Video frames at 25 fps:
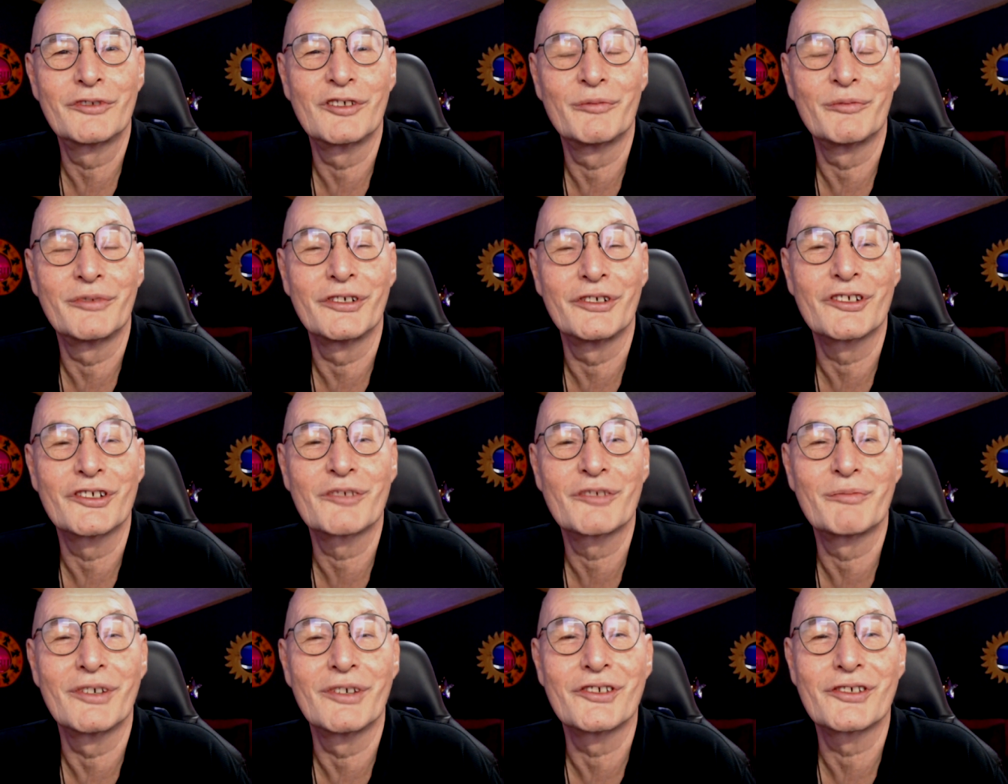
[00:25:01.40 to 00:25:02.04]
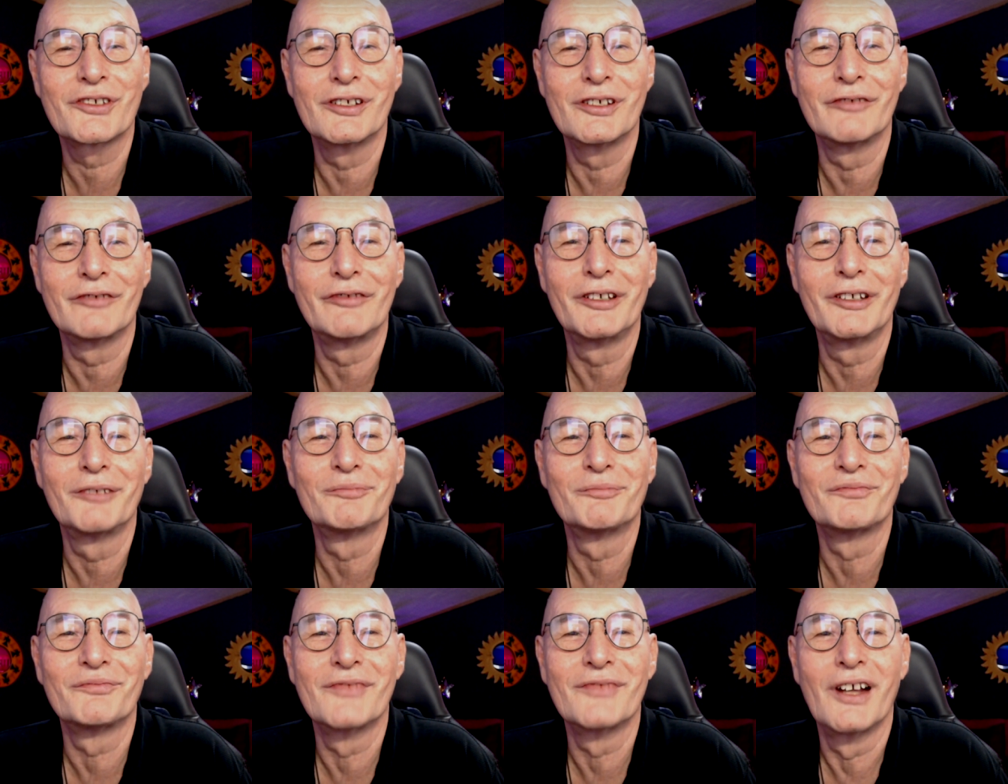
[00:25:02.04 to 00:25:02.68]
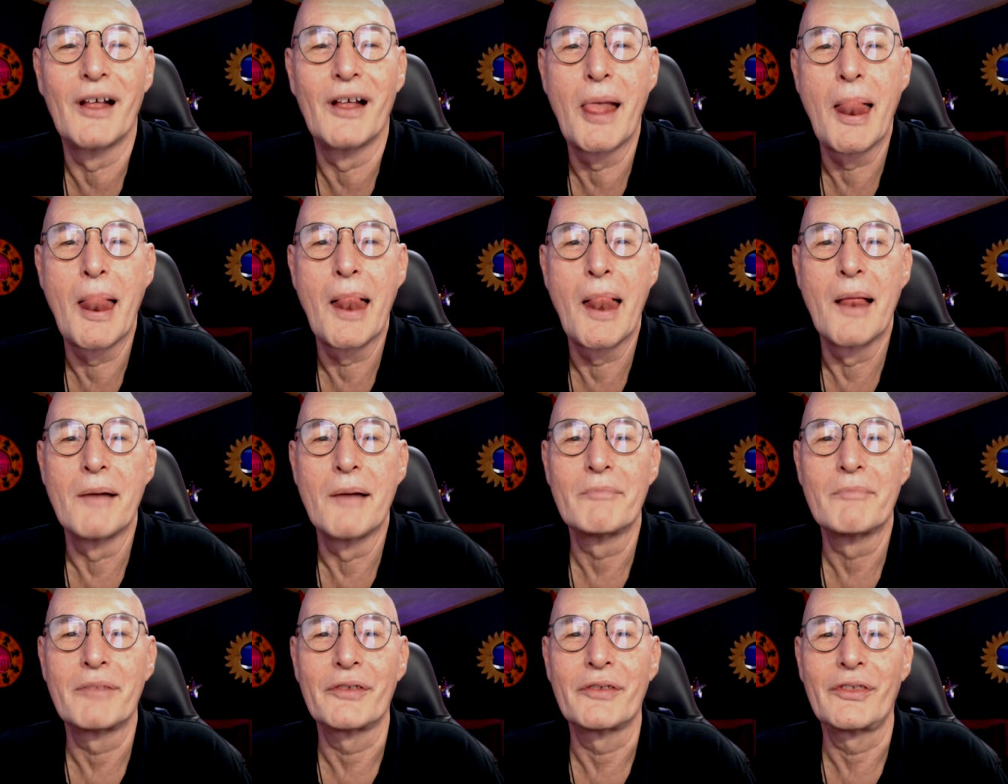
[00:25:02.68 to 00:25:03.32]
to be specific,
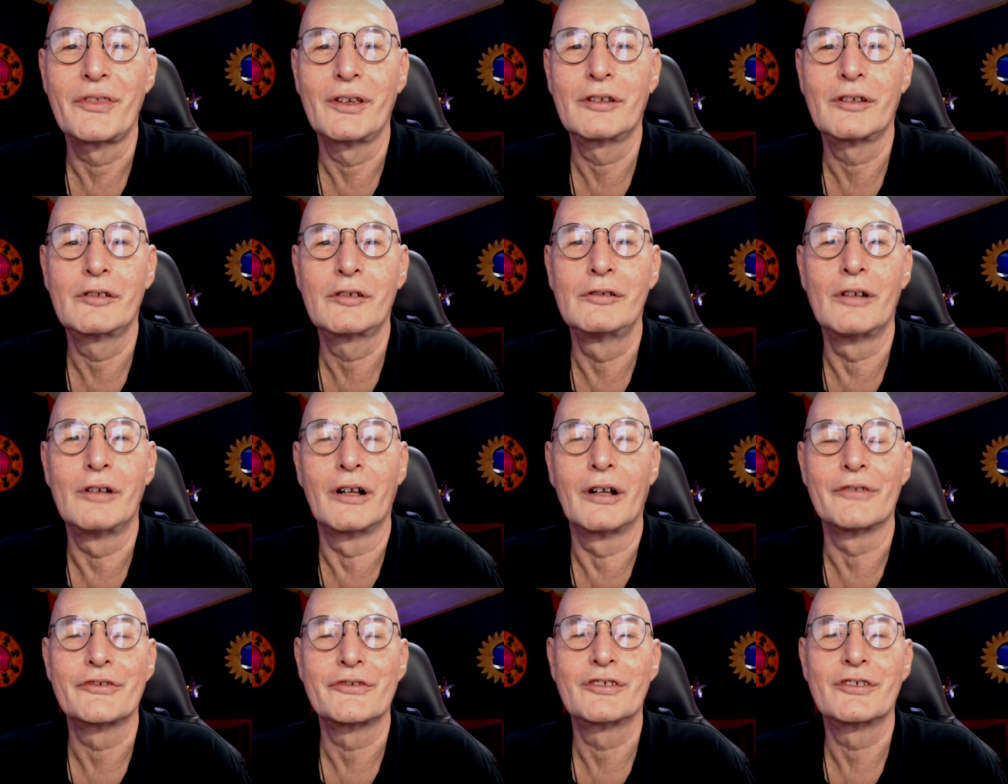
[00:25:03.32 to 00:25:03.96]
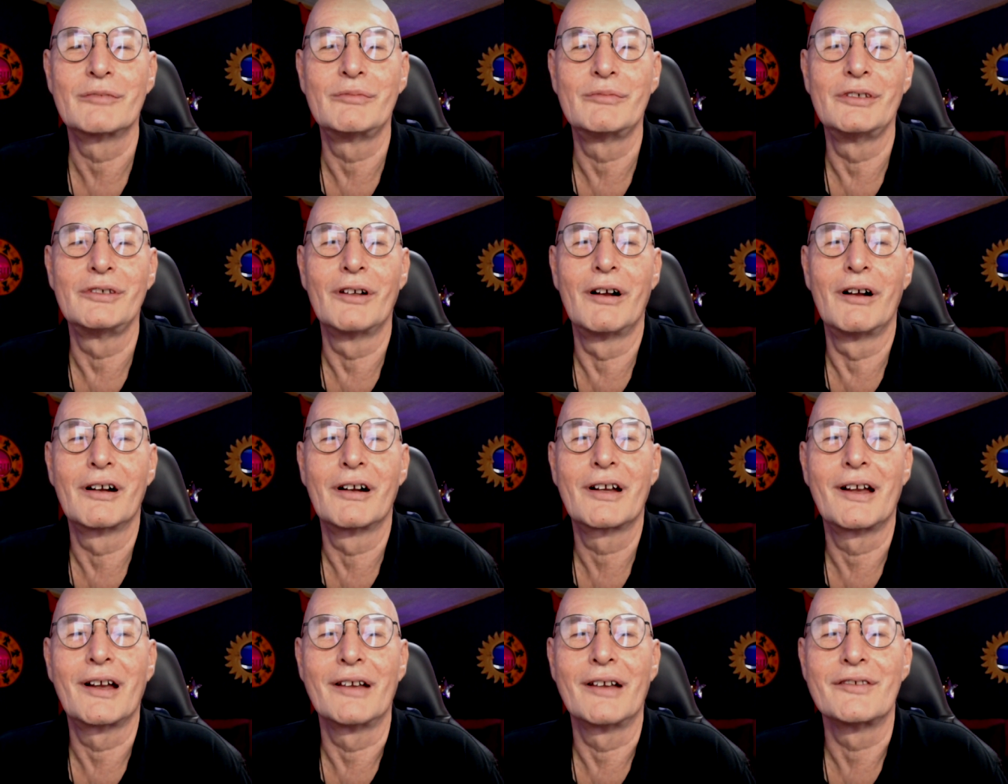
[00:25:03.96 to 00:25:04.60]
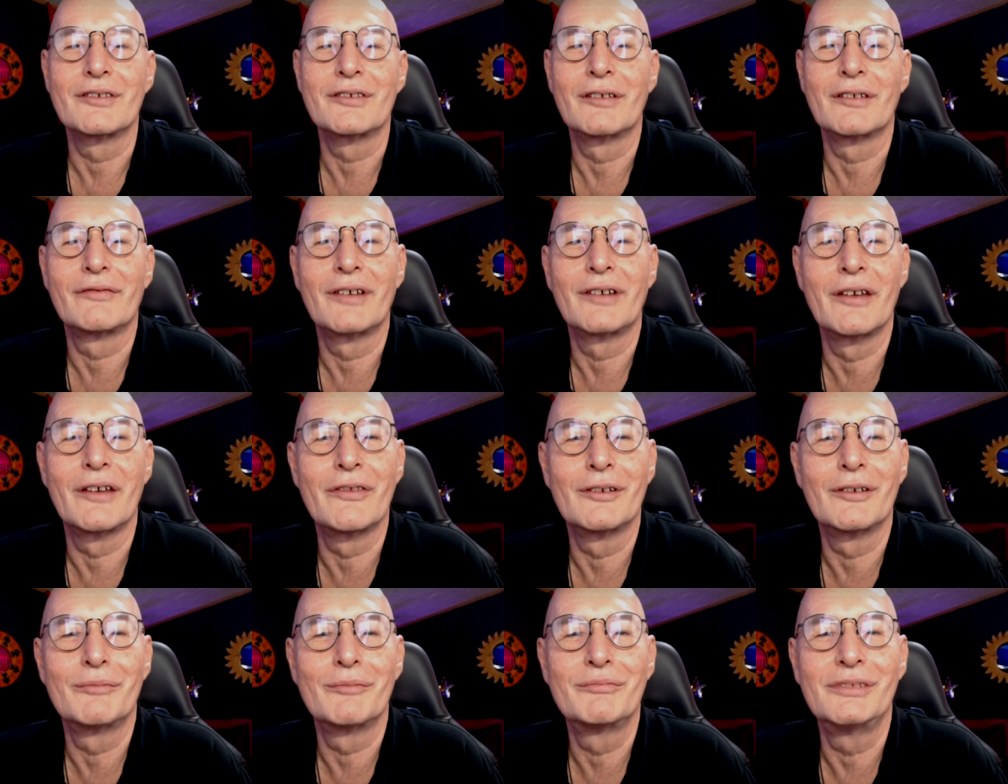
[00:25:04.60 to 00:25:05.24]
but there could also be all kinds of
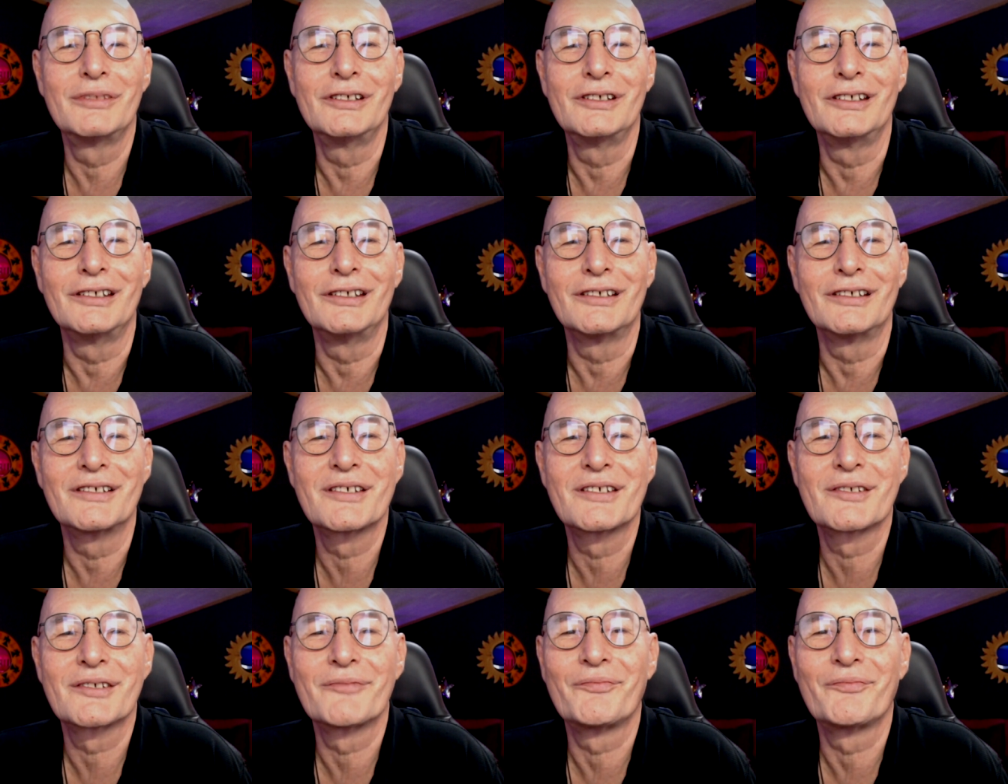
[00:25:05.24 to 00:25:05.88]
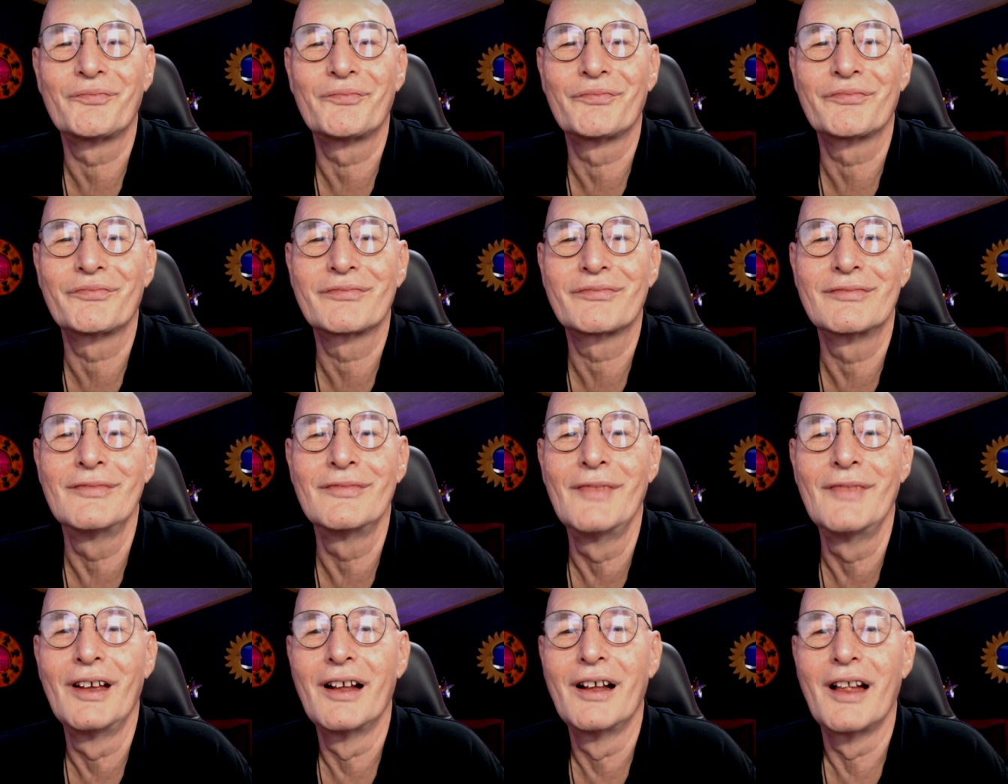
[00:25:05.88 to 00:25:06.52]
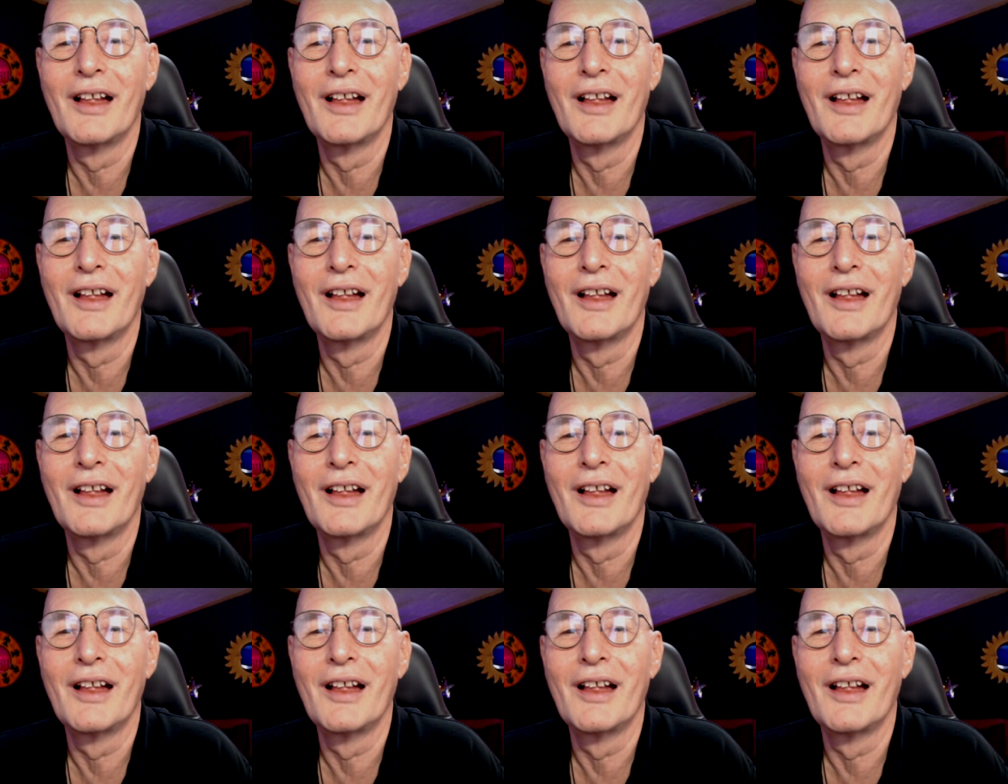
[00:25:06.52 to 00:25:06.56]
other beings. Mm -hmm.